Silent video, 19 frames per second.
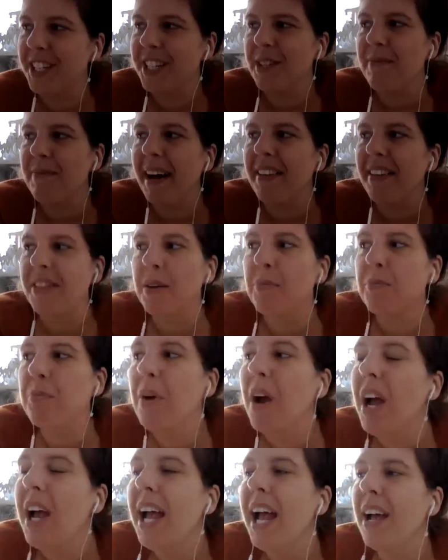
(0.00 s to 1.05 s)
about the,
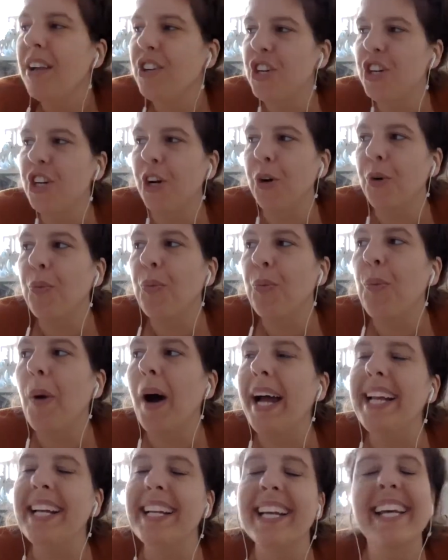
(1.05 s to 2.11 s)
you know, what
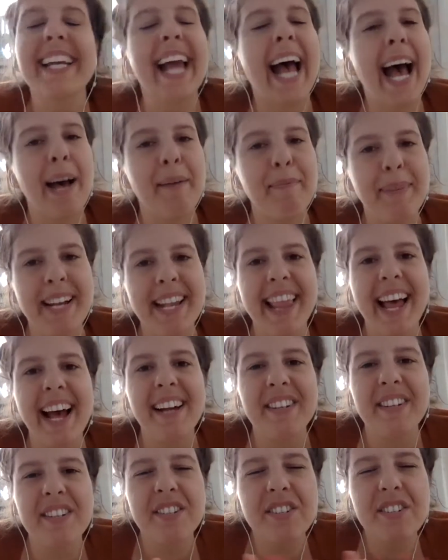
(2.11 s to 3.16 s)
can happen, that
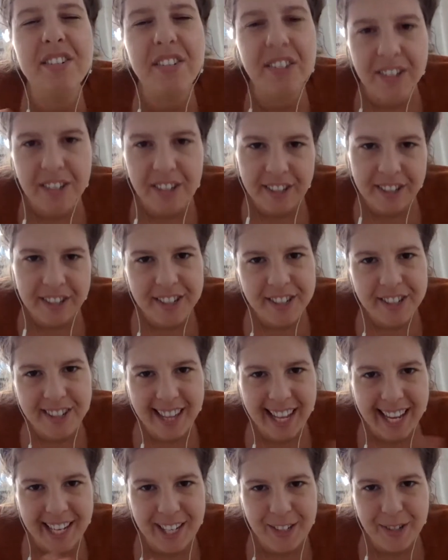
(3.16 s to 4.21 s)
surge
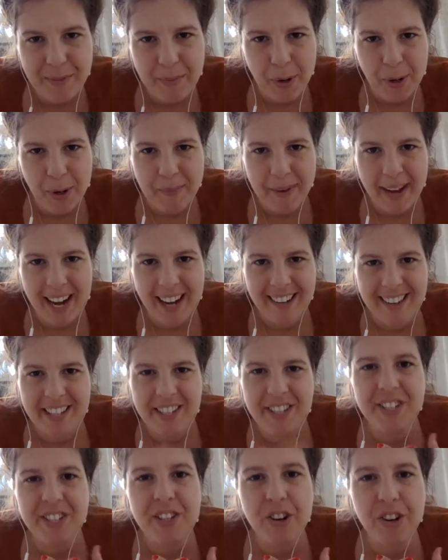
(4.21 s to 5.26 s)
that you spoke about, this
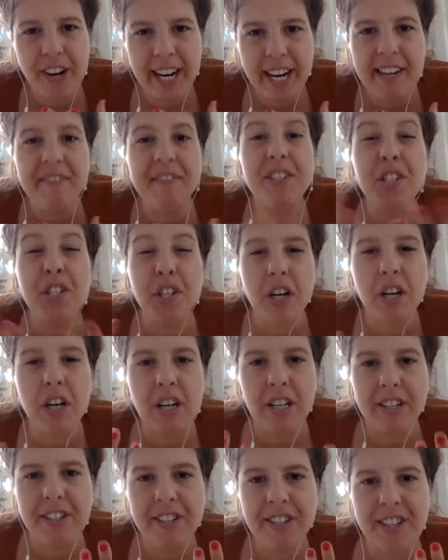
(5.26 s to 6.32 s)
creative
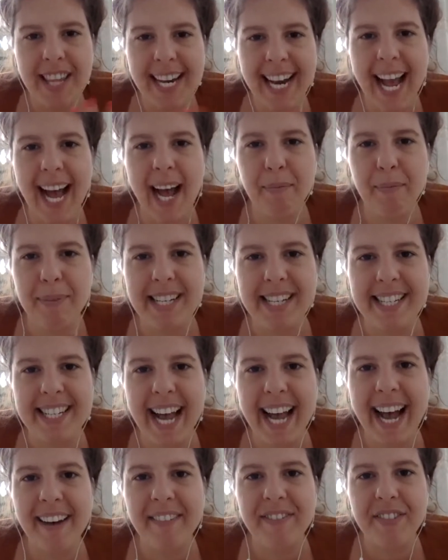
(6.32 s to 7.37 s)
surge that happens
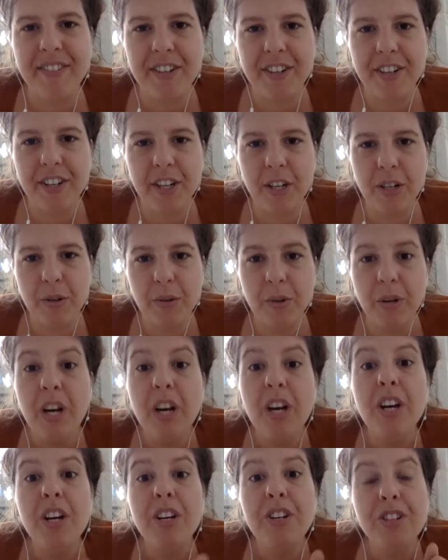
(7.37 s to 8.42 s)
after you
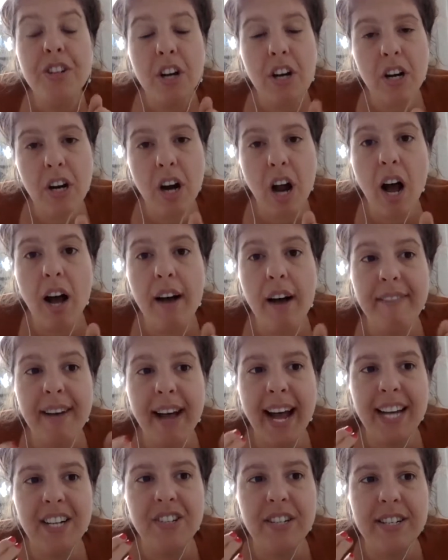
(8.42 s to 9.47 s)
turn off
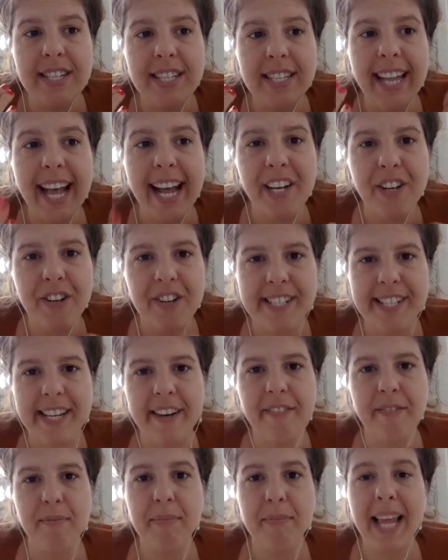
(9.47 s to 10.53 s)
and just let yourself
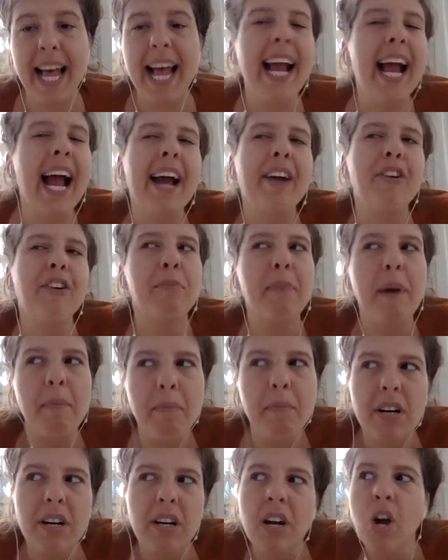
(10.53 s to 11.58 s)
play. I
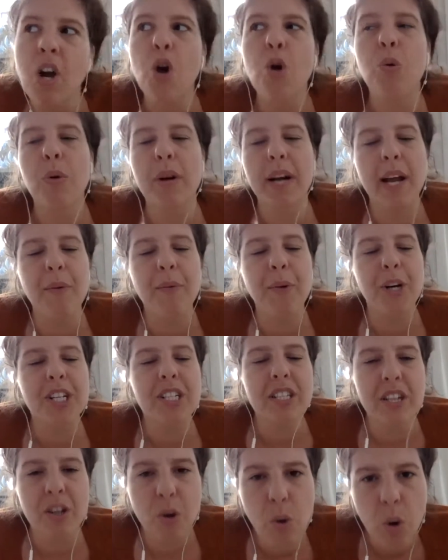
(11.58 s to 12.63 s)
remember when I worked
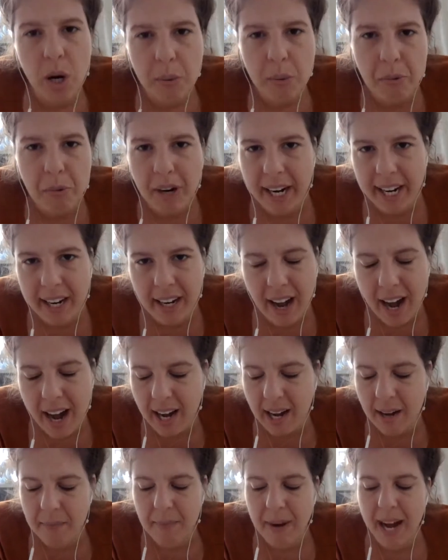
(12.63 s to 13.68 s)
in corporate,
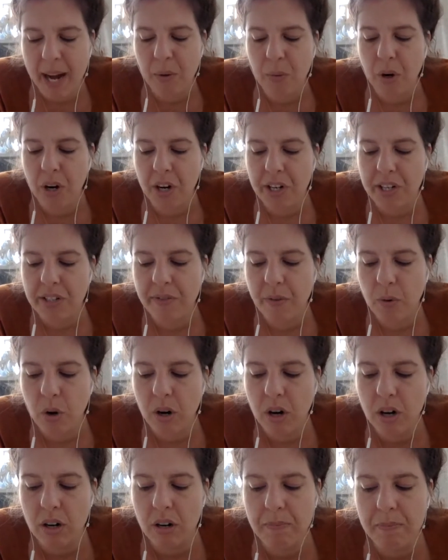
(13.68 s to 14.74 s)
I worked
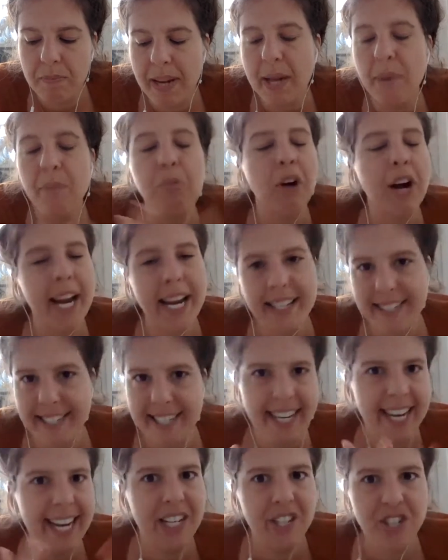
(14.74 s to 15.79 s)
for big branding
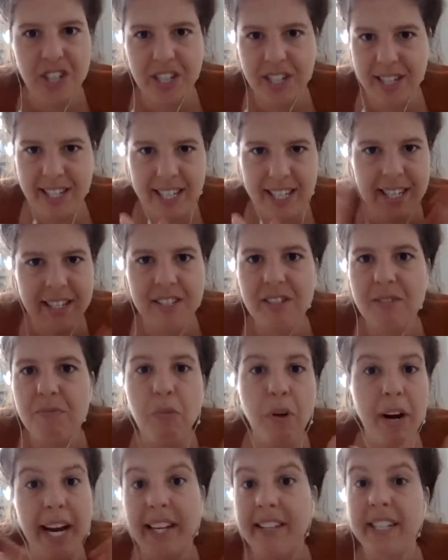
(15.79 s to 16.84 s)
agencies,
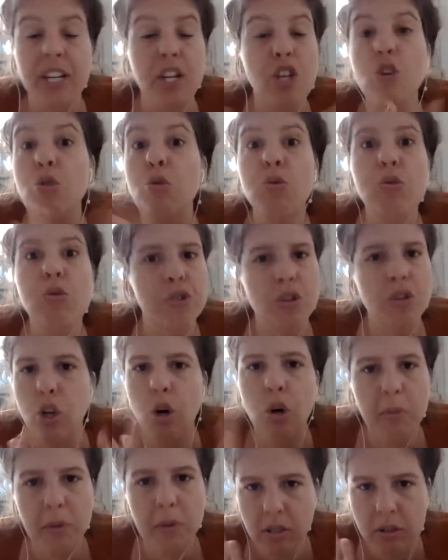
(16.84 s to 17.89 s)
branding huge
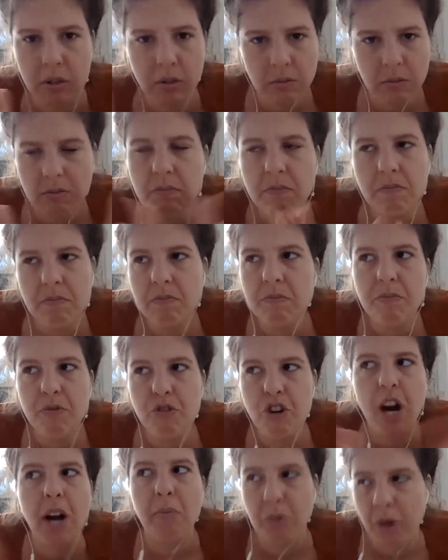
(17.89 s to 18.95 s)
global
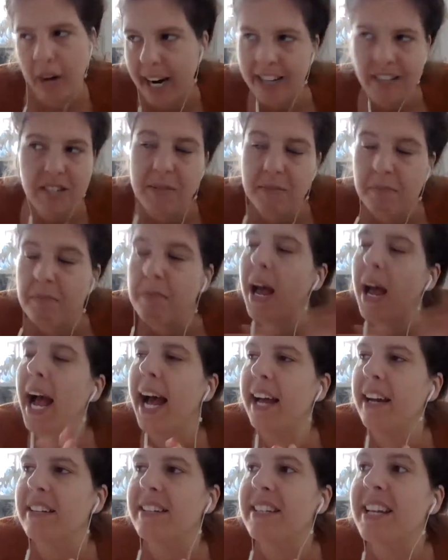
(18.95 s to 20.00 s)
drug brands.
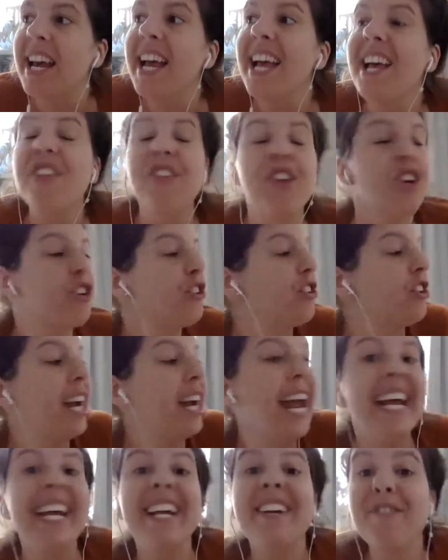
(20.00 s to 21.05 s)
And the
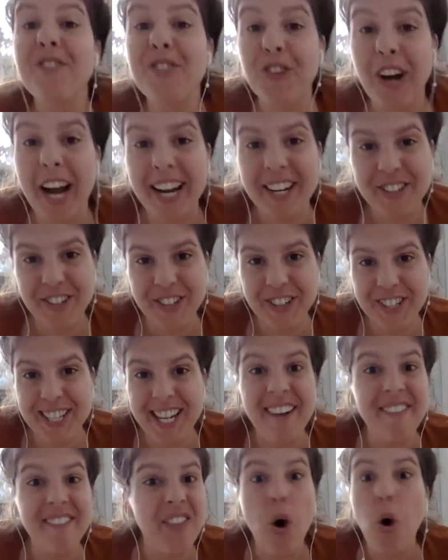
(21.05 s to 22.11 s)
creative directors of
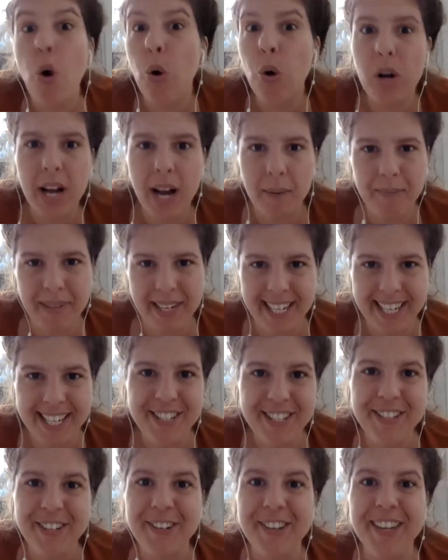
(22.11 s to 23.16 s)
the whole company,
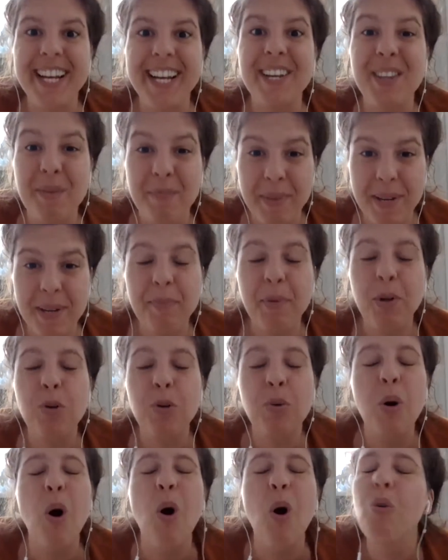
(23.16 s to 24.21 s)
so the people who
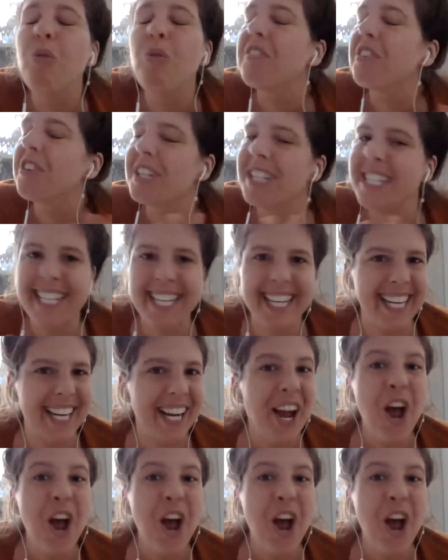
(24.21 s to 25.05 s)
oversee